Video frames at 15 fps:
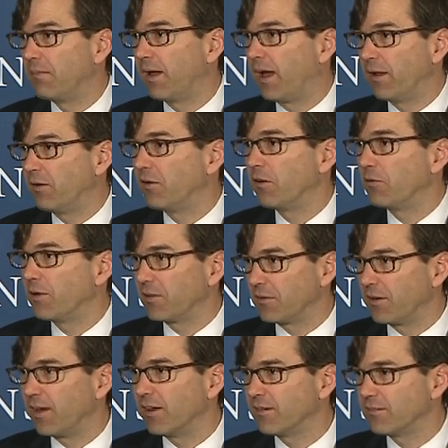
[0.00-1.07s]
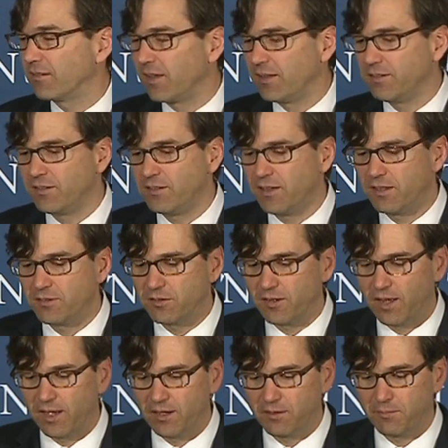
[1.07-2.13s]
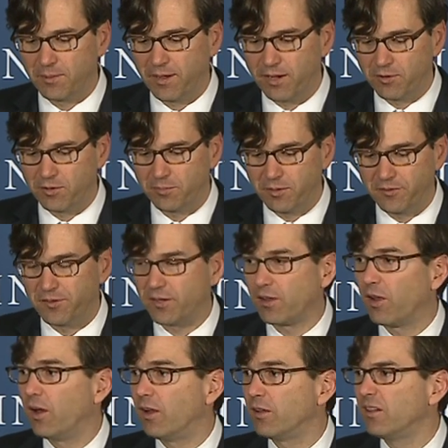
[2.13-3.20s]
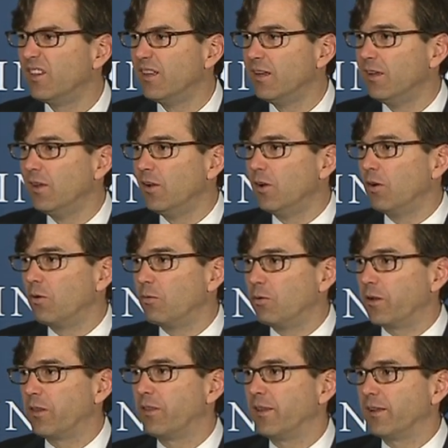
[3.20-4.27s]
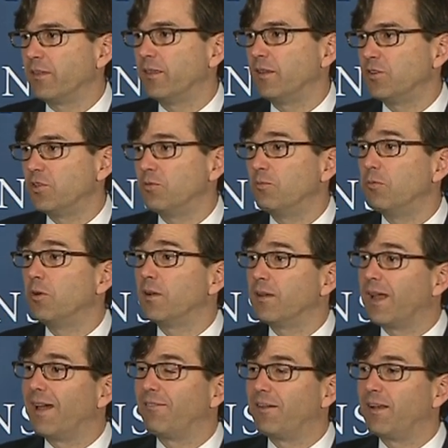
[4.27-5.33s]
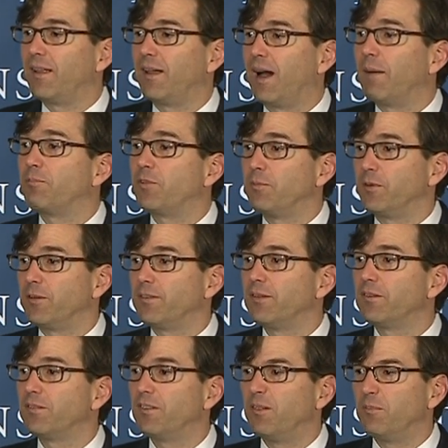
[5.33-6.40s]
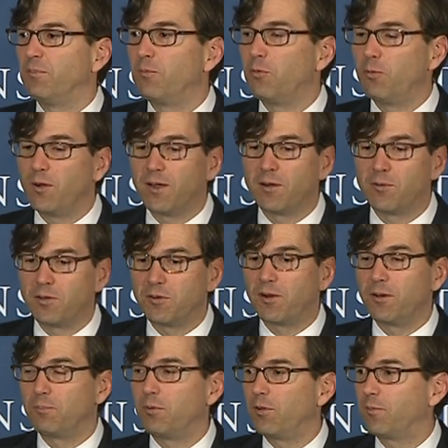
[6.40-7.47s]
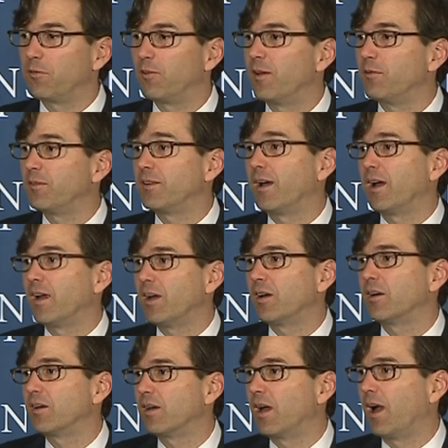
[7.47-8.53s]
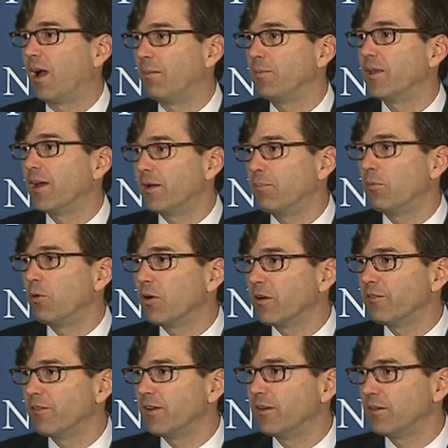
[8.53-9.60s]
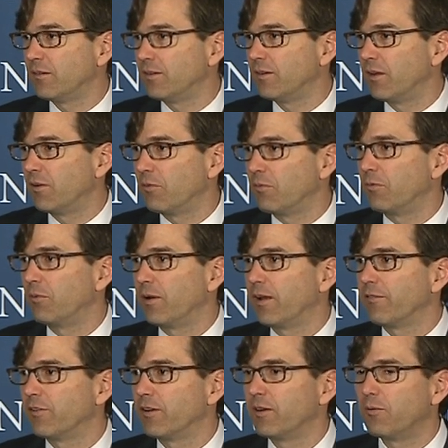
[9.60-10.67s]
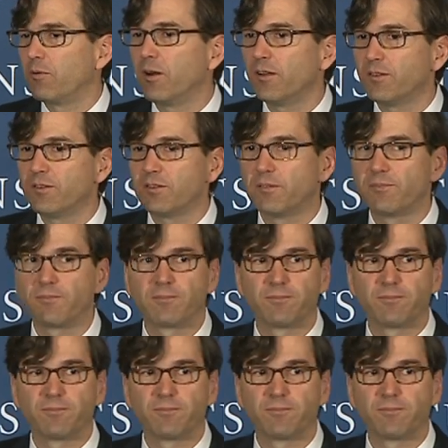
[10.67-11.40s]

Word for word: I don't know whether or not Casey does or not, but anyone who believes in it at all would think that you wouldn't have an optimal system where when your unemployment rate was higher, you had more of it, you know, whatever it was.